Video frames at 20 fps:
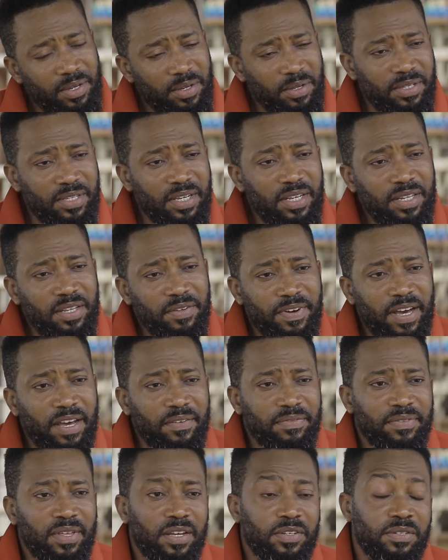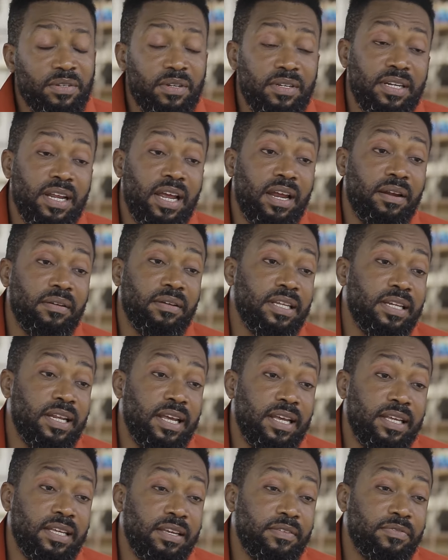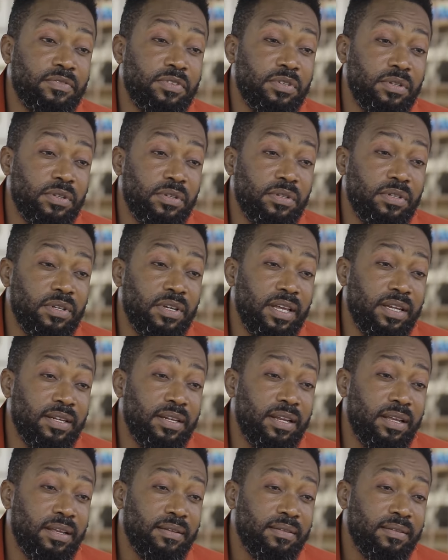You see the 5,000 naira that I gave to you the other